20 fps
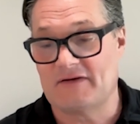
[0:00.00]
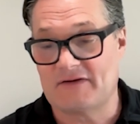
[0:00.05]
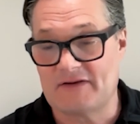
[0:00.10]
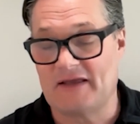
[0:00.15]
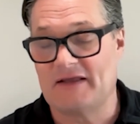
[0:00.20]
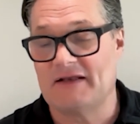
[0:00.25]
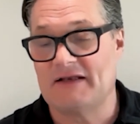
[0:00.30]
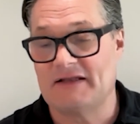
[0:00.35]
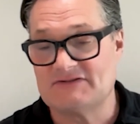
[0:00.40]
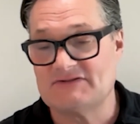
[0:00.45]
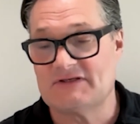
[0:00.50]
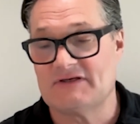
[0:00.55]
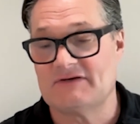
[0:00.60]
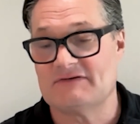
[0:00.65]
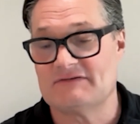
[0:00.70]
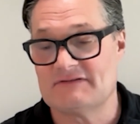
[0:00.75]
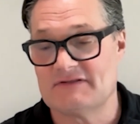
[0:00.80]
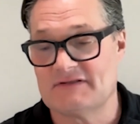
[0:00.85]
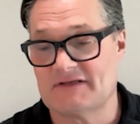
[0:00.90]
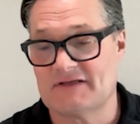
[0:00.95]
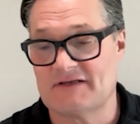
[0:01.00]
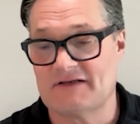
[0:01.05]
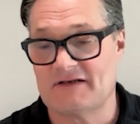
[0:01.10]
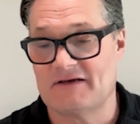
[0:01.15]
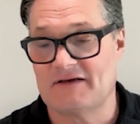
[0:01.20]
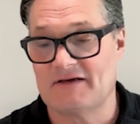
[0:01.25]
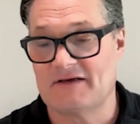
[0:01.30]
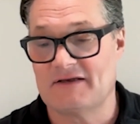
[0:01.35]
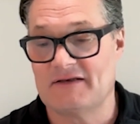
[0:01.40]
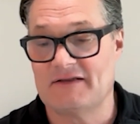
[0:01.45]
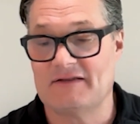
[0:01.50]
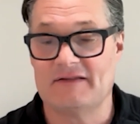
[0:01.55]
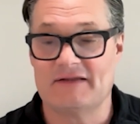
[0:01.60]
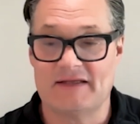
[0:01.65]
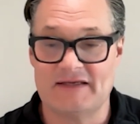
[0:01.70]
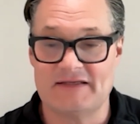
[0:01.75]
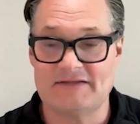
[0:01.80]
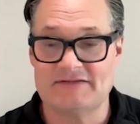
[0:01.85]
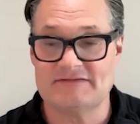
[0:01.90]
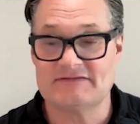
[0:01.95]
Okay, let's show it to the client and the
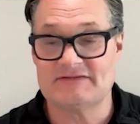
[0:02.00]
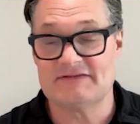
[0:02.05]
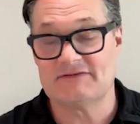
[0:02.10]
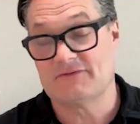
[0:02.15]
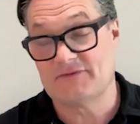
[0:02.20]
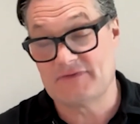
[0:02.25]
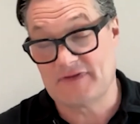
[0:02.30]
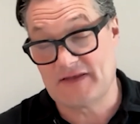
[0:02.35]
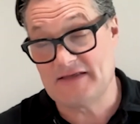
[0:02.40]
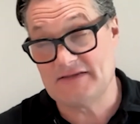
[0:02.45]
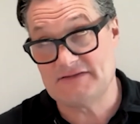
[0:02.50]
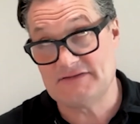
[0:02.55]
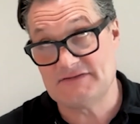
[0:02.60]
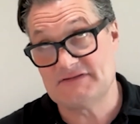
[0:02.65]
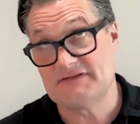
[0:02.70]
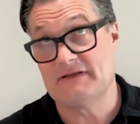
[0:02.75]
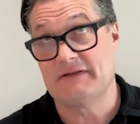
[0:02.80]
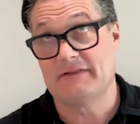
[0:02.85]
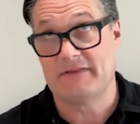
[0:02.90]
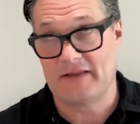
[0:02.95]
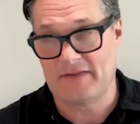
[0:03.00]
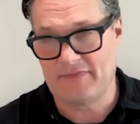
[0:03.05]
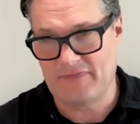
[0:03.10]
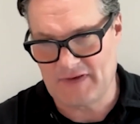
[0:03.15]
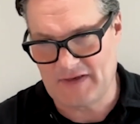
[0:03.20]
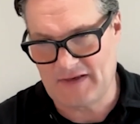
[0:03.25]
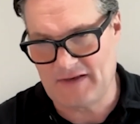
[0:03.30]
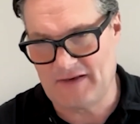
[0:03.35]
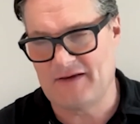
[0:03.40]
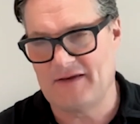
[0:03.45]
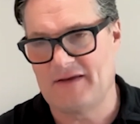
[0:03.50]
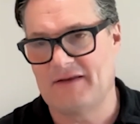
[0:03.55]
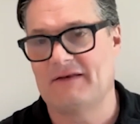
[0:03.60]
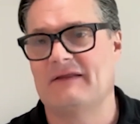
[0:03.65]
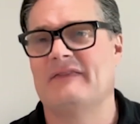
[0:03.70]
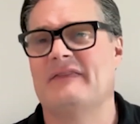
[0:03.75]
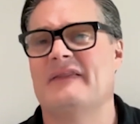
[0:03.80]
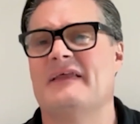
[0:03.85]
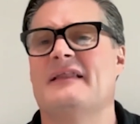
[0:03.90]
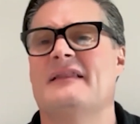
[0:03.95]
agency, or the agency, then the client,
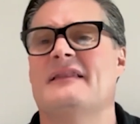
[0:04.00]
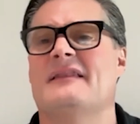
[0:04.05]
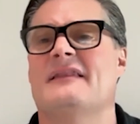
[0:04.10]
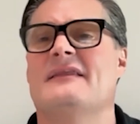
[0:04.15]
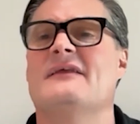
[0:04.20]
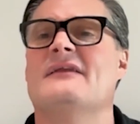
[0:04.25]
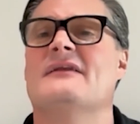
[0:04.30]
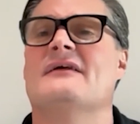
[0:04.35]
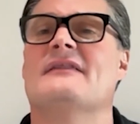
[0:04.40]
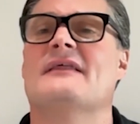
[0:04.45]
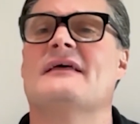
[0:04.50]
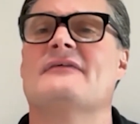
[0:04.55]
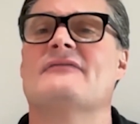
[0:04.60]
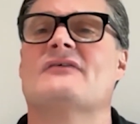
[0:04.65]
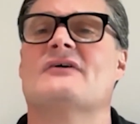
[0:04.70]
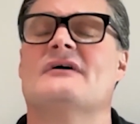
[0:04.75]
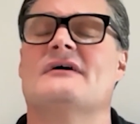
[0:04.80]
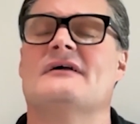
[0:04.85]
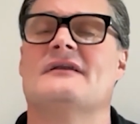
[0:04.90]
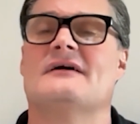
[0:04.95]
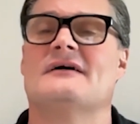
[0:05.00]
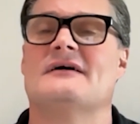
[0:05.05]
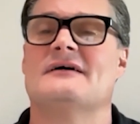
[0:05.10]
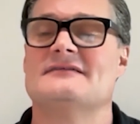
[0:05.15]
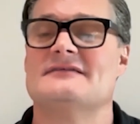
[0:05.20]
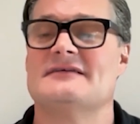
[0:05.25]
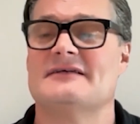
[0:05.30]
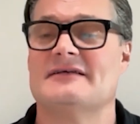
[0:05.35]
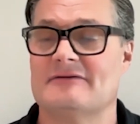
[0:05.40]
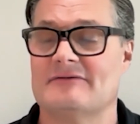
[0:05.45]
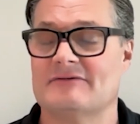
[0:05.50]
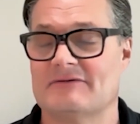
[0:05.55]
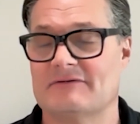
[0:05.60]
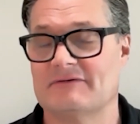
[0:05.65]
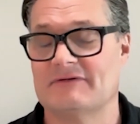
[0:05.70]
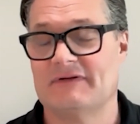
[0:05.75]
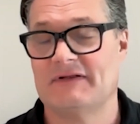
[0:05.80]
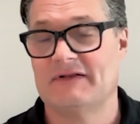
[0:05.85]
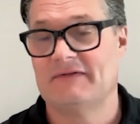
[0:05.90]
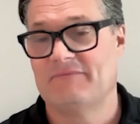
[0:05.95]
and then, they've got an idea
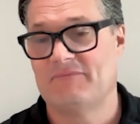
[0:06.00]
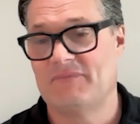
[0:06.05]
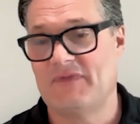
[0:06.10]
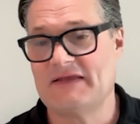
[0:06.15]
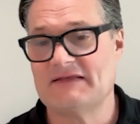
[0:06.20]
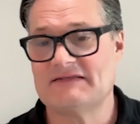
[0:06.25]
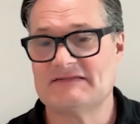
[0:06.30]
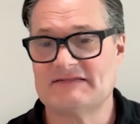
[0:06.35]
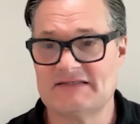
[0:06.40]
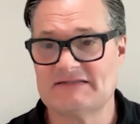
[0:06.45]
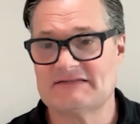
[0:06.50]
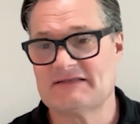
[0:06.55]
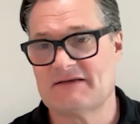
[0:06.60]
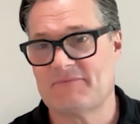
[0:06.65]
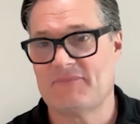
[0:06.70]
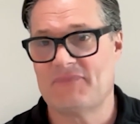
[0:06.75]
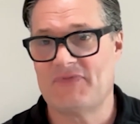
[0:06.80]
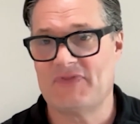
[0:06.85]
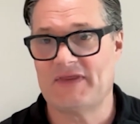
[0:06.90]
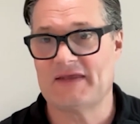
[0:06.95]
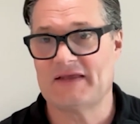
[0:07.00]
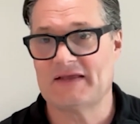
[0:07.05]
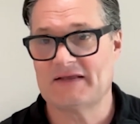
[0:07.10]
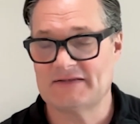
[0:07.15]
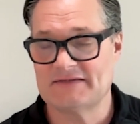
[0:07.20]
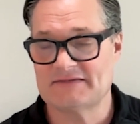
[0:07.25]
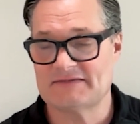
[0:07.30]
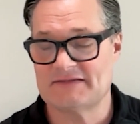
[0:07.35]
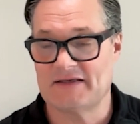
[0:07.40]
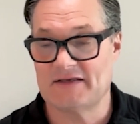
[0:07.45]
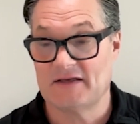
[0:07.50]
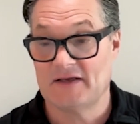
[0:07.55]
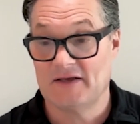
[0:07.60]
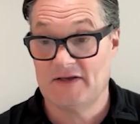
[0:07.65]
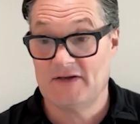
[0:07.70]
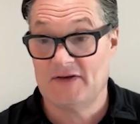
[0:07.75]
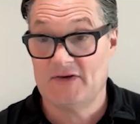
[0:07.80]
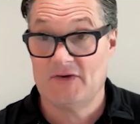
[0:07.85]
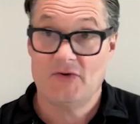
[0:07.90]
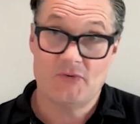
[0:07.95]
or they say something, and it's like,
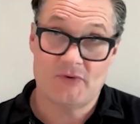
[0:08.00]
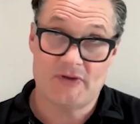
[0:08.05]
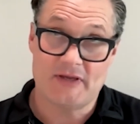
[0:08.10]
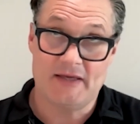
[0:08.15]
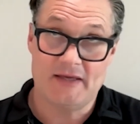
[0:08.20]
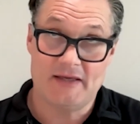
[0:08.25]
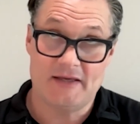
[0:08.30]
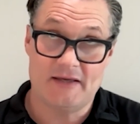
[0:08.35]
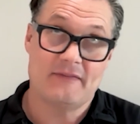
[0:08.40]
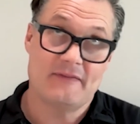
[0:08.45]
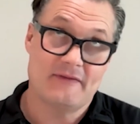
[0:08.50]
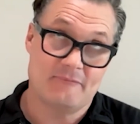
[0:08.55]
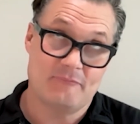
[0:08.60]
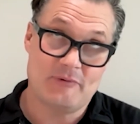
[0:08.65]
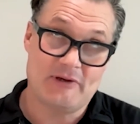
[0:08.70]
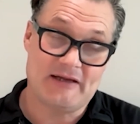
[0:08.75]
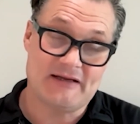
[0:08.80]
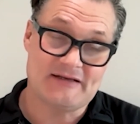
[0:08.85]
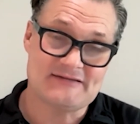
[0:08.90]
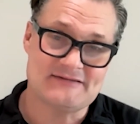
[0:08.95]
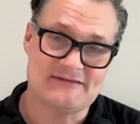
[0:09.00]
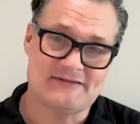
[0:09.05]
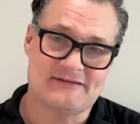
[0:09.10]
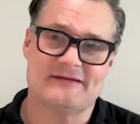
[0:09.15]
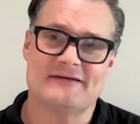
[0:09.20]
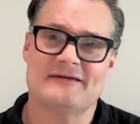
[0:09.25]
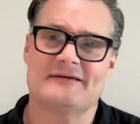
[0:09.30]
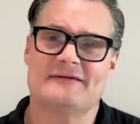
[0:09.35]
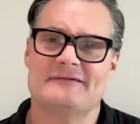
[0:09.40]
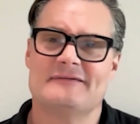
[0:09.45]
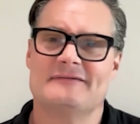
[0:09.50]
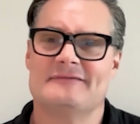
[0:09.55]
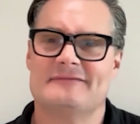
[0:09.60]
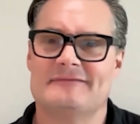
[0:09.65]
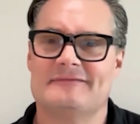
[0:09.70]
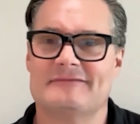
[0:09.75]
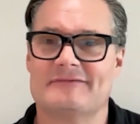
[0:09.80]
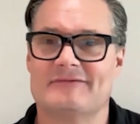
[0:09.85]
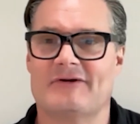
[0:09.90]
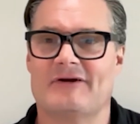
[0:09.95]
okay, and then back to the
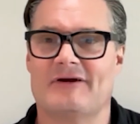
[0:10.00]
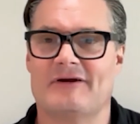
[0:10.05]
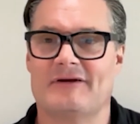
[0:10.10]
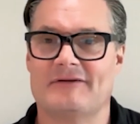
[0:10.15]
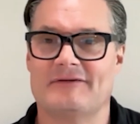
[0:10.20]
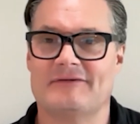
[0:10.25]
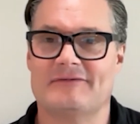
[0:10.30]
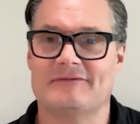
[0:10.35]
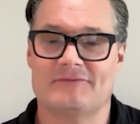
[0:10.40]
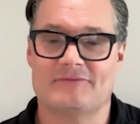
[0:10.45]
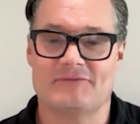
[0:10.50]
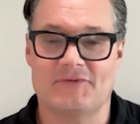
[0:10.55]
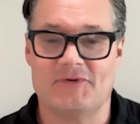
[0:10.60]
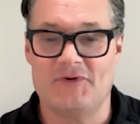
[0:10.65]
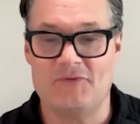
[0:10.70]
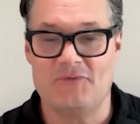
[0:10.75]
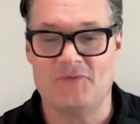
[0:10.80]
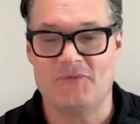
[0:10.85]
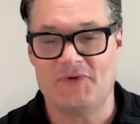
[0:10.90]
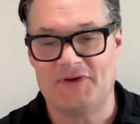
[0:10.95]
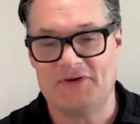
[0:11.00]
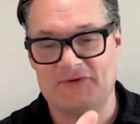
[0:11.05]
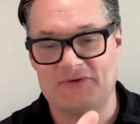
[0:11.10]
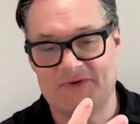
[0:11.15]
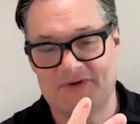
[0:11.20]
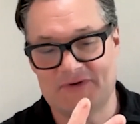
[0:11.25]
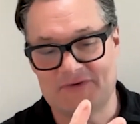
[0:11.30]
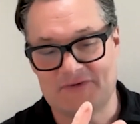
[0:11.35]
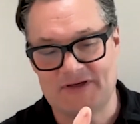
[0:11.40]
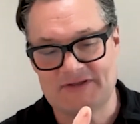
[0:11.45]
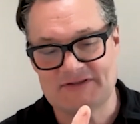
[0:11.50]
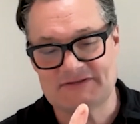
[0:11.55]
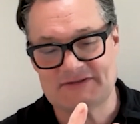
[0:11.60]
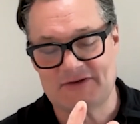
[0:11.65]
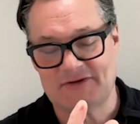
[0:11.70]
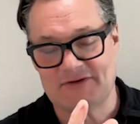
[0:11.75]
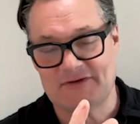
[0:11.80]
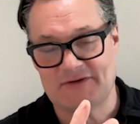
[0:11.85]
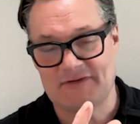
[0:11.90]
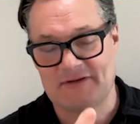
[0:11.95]
grind wheel,
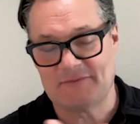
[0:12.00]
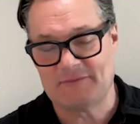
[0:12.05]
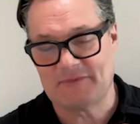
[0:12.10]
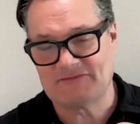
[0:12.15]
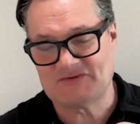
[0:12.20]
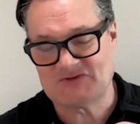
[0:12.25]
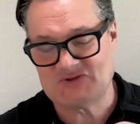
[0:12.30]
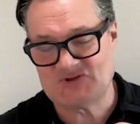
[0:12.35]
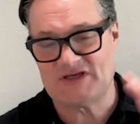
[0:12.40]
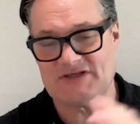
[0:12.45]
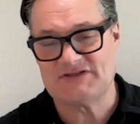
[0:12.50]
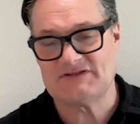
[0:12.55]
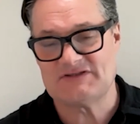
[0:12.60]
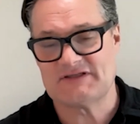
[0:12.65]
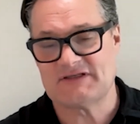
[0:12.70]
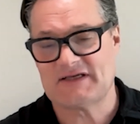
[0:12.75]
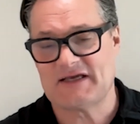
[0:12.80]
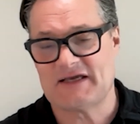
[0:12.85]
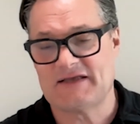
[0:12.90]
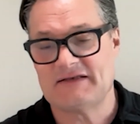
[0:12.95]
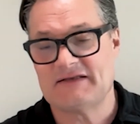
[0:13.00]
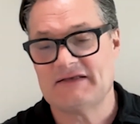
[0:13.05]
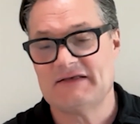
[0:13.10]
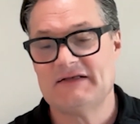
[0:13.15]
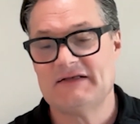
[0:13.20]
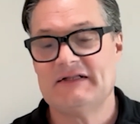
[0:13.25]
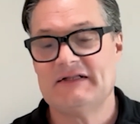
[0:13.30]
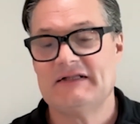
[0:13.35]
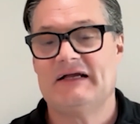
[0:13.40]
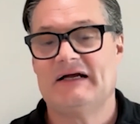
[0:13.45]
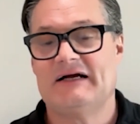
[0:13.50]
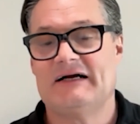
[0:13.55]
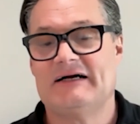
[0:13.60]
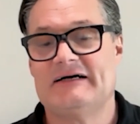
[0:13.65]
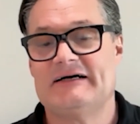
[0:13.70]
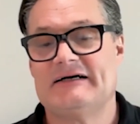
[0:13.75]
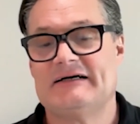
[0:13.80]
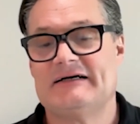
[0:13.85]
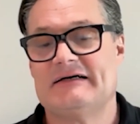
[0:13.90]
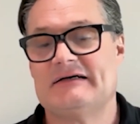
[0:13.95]
grindstone, and then we have to change it again.
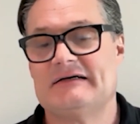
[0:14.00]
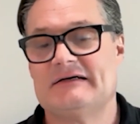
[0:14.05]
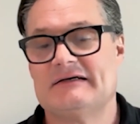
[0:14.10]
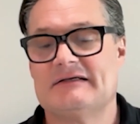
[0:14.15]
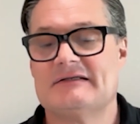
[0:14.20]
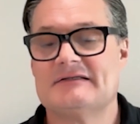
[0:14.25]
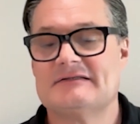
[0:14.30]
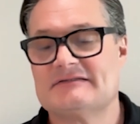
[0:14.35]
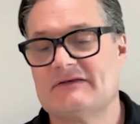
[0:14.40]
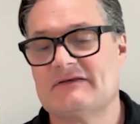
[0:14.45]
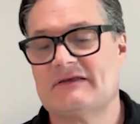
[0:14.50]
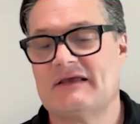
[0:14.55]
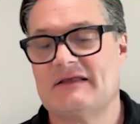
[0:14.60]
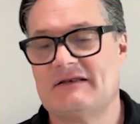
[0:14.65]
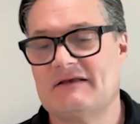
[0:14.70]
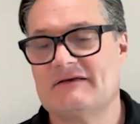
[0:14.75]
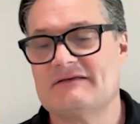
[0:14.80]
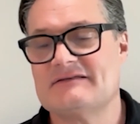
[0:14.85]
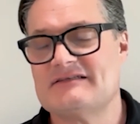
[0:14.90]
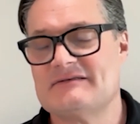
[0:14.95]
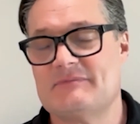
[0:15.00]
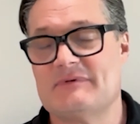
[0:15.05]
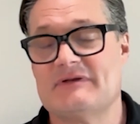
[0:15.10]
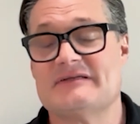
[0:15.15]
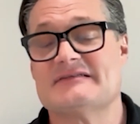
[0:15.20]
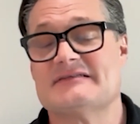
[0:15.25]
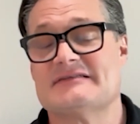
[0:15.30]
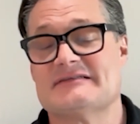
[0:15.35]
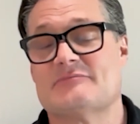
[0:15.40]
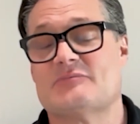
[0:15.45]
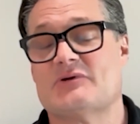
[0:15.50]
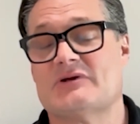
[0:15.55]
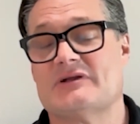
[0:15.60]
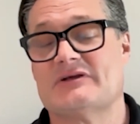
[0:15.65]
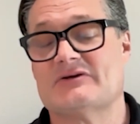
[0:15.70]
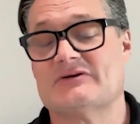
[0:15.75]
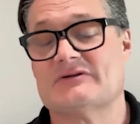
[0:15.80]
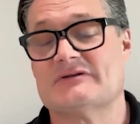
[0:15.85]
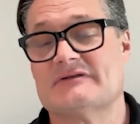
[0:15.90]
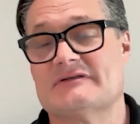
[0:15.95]
So yeah, 90 minutes is a pretty
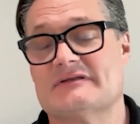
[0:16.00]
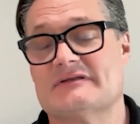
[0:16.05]
good